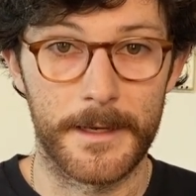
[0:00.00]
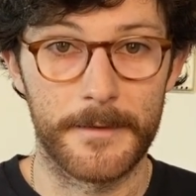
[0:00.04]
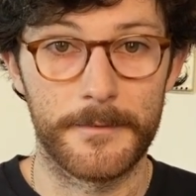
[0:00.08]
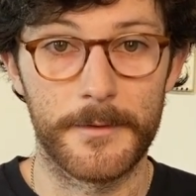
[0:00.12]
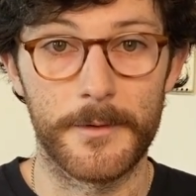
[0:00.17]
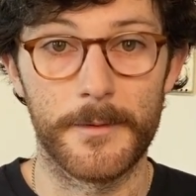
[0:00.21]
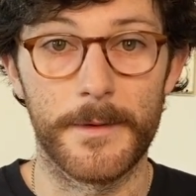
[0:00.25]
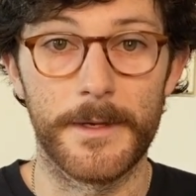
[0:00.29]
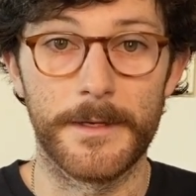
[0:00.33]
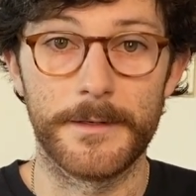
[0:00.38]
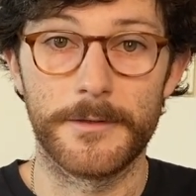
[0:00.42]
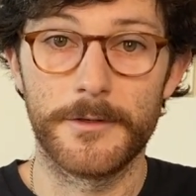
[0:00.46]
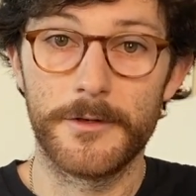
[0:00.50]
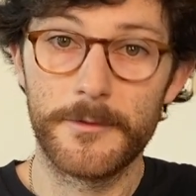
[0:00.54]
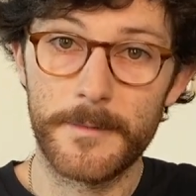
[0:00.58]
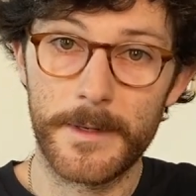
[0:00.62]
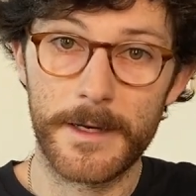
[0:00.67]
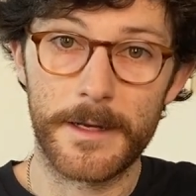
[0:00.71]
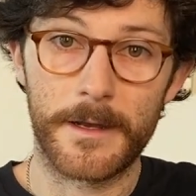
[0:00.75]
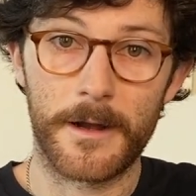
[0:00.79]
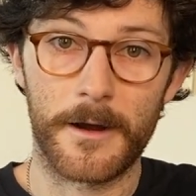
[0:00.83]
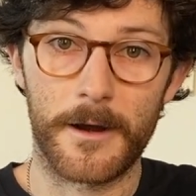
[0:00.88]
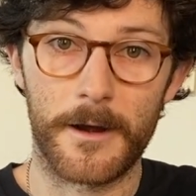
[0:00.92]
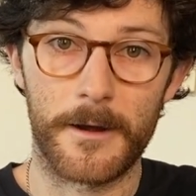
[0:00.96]
if you eat too
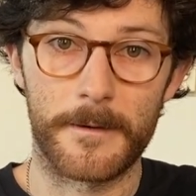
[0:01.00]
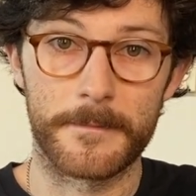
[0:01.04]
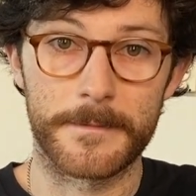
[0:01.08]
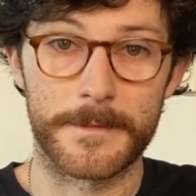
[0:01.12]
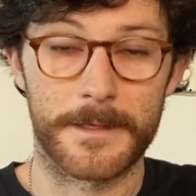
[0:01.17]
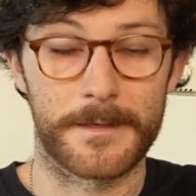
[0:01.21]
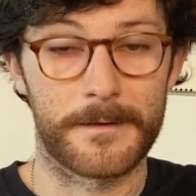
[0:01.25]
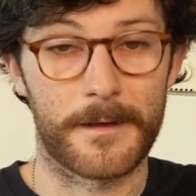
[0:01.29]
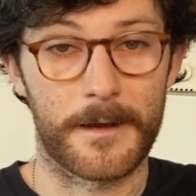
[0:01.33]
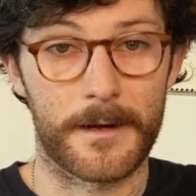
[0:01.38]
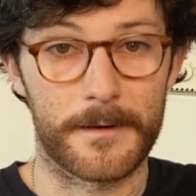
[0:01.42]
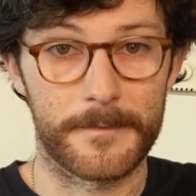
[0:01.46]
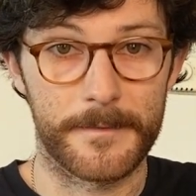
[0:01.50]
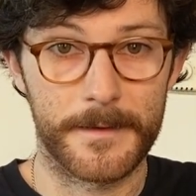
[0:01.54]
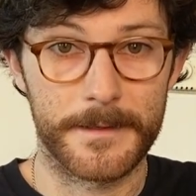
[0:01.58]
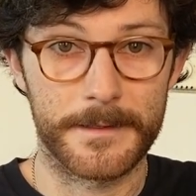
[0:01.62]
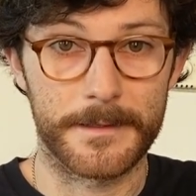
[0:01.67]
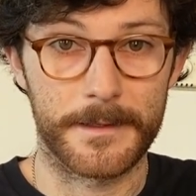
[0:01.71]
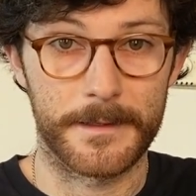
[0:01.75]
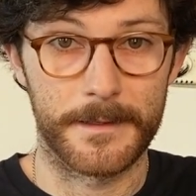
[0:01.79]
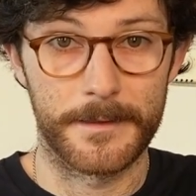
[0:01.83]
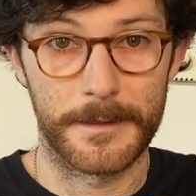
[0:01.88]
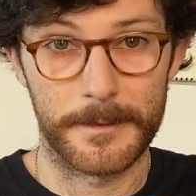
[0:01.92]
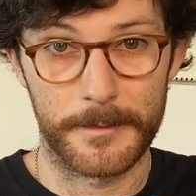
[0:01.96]
many carbs and not enough
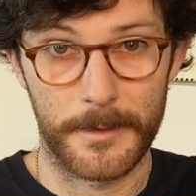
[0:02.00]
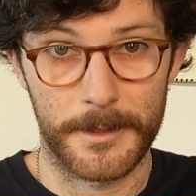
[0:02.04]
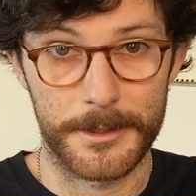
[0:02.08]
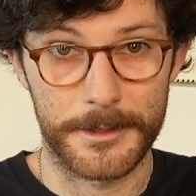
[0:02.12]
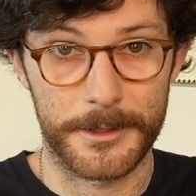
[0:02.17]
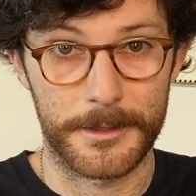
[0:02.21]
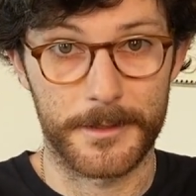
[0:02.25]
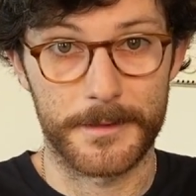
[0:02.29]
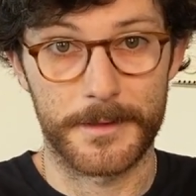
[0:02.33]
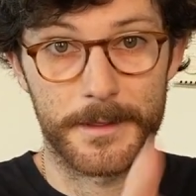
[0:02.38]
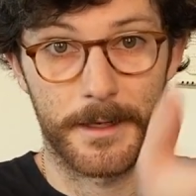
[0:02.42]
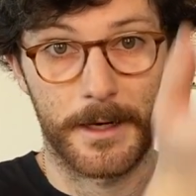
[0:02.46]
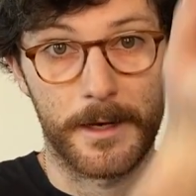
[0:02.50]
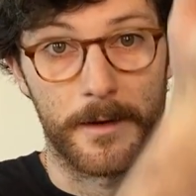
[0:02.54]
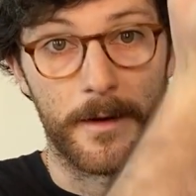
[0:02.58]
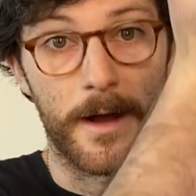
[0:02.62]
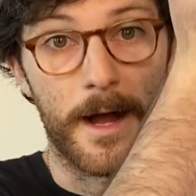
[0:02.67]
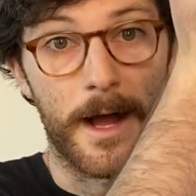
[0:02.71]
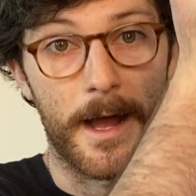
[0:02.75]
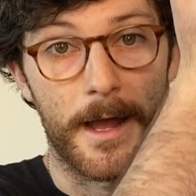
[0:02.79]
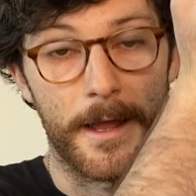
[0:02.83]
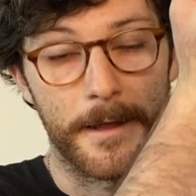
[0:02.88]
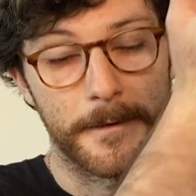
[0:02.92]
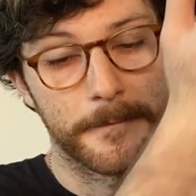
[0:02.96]
insulin, your blood sugar is going to go
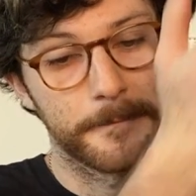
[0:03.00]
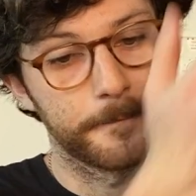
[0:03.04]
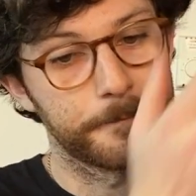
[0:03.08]
high.